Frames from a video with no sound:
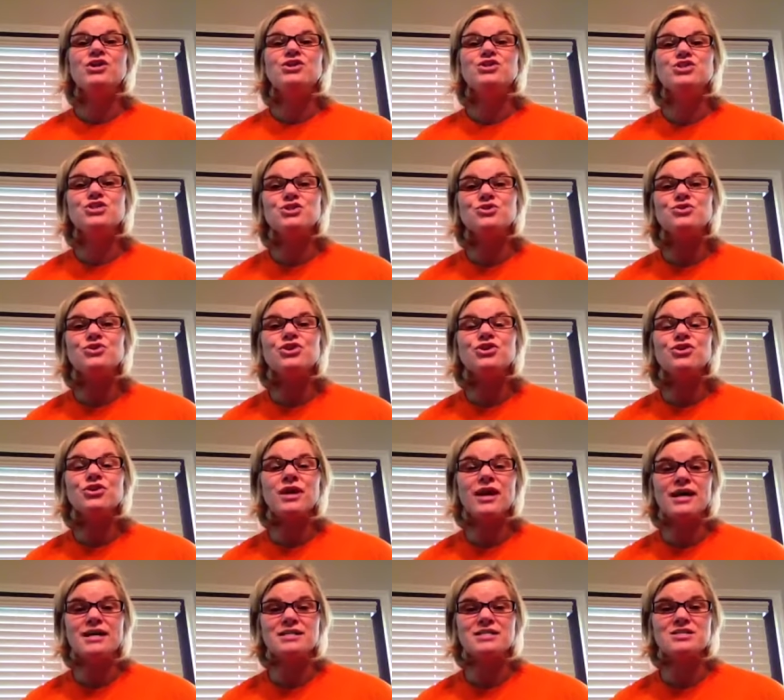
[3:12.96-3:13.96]
Do your
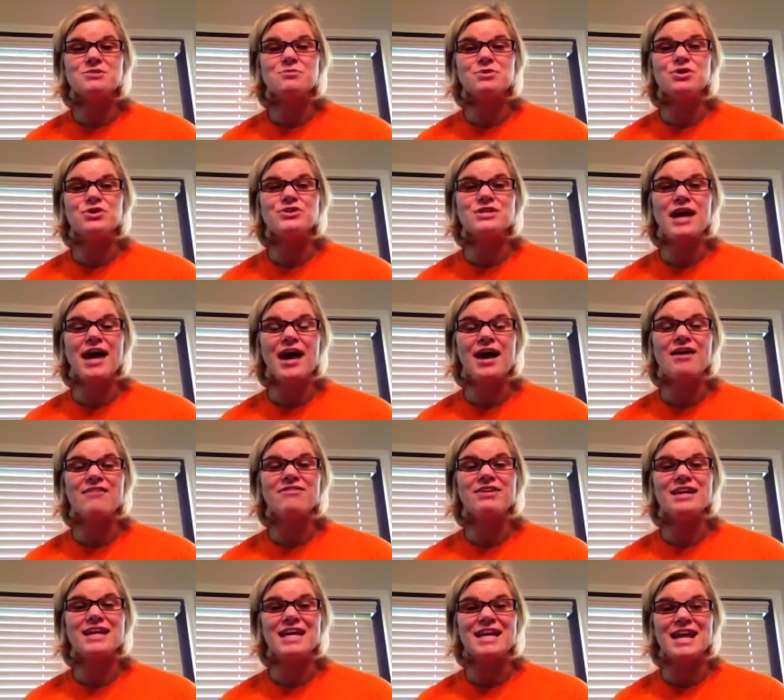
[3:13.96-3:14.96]
customers have
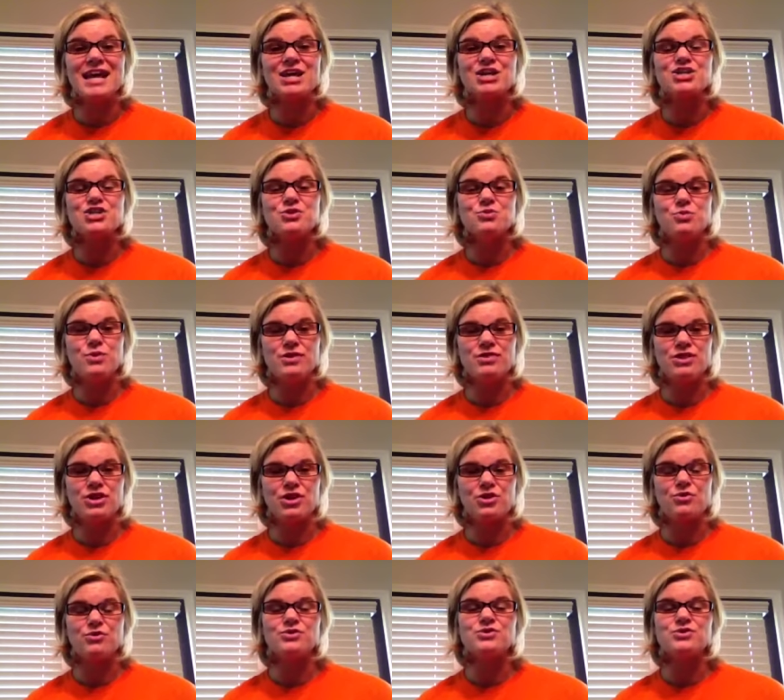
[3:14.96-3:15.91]
a connection with you?